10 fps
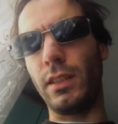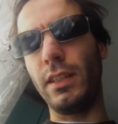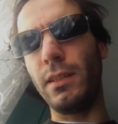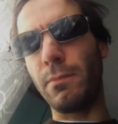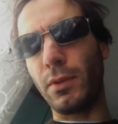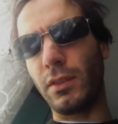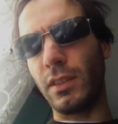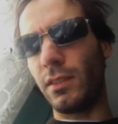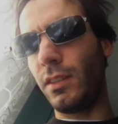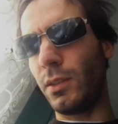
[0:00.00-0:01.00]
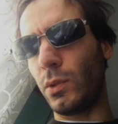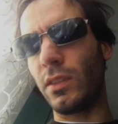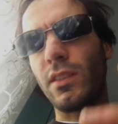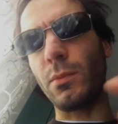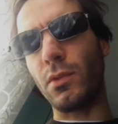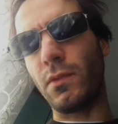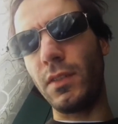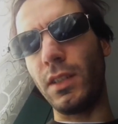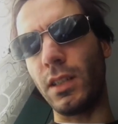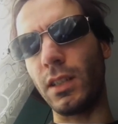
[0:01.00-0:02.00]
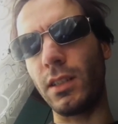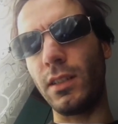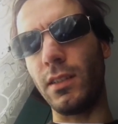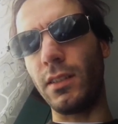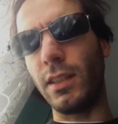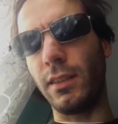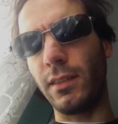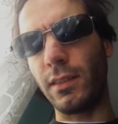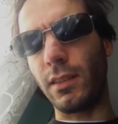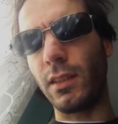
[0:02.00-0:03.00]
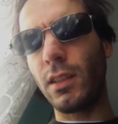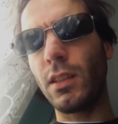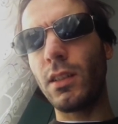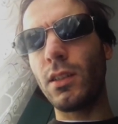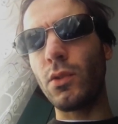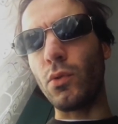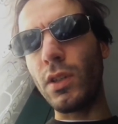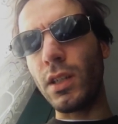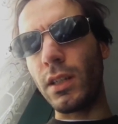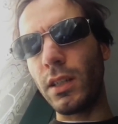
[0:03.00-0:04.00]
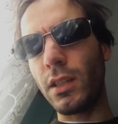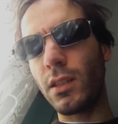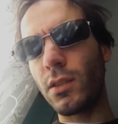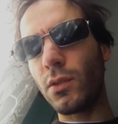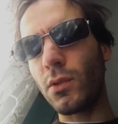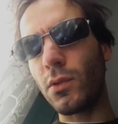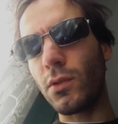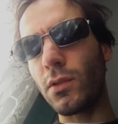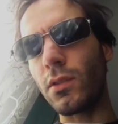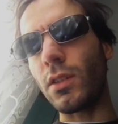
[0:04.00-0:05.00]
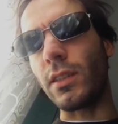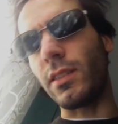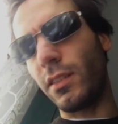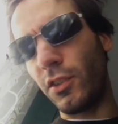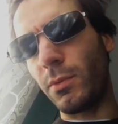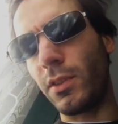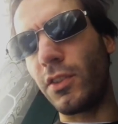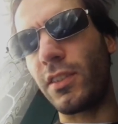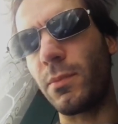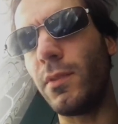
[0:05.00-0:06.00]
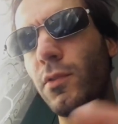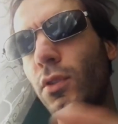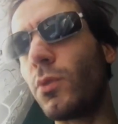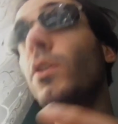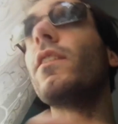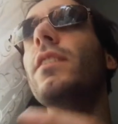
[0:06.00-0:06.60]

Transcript: really important thing in the atmosphere is that today, as anticipated just before, we